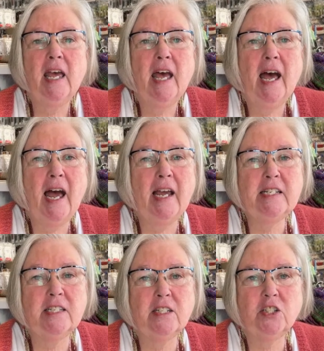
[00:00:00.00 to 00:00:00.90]

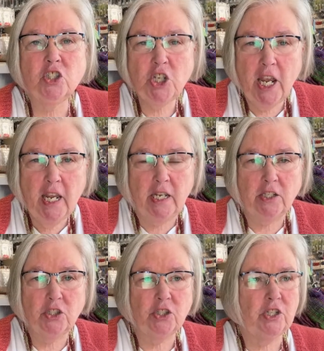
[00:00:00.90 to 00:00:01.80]
has
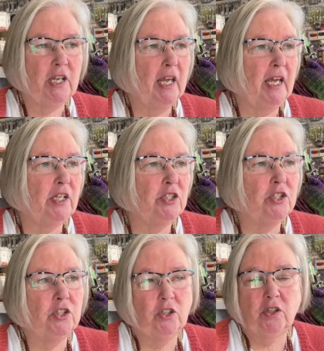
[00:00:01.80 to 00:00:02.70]
changed and
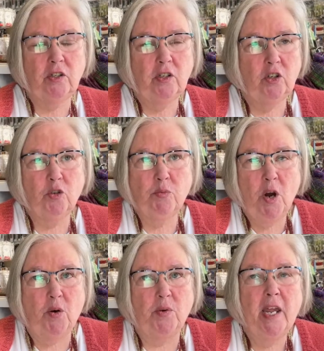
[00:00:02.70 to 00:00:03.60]

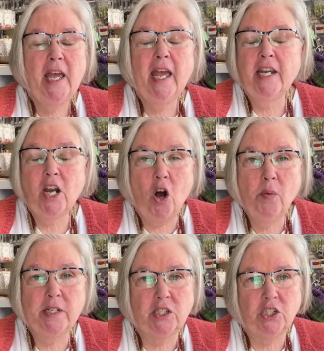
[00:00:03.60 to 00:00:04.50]
grown, and
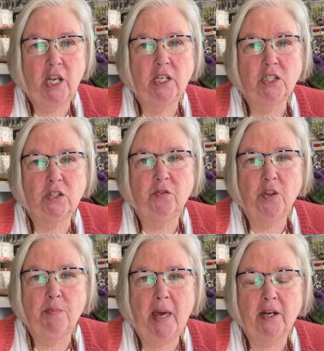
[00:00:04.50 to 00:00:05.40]
always changed for
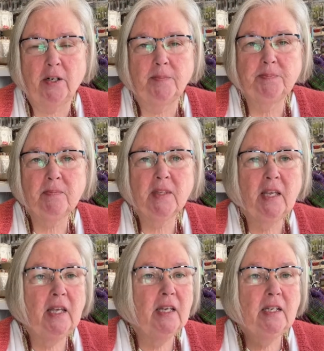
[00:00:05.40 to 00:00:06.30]
the better.
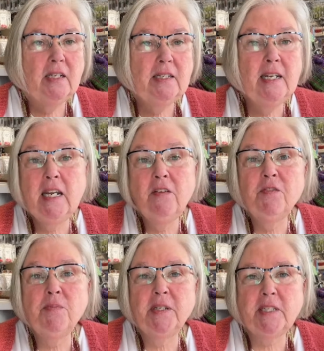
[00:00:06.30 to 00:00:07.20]
Knitting
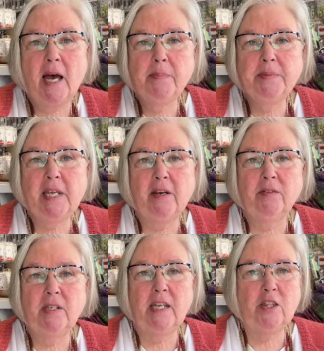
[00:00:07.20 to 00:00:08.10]
from the top
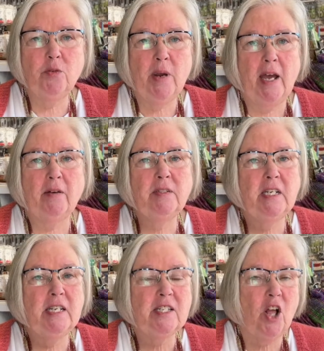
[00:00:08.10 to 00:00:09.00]
down in the round
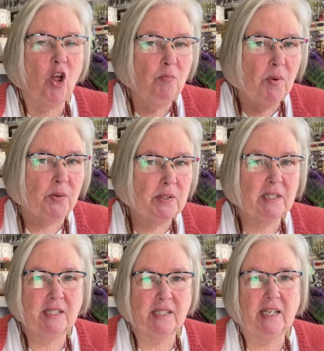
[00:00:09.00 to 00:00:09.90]
is almost
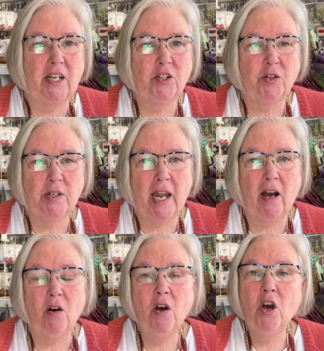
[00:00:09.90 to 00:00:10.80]
a standard
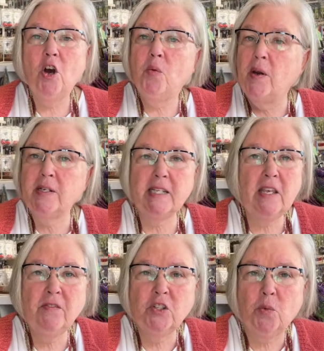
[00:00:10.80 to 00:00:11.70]
now, whereas
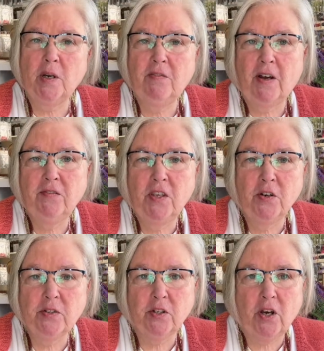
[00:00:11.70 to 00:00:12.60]
even 25
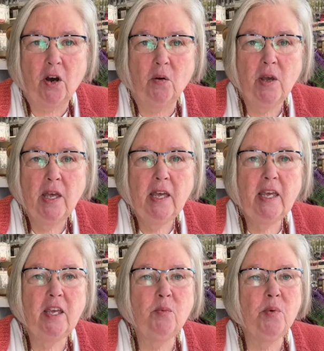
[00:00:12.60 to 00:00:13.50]
years ago,
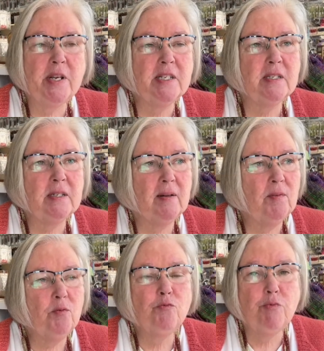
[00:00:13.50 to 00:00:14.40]
it was
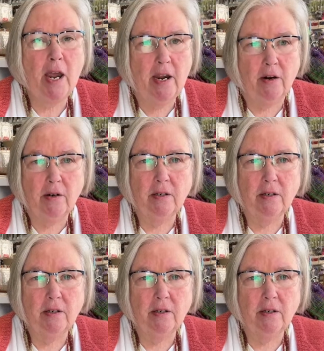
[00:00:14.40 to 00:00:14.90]
rare.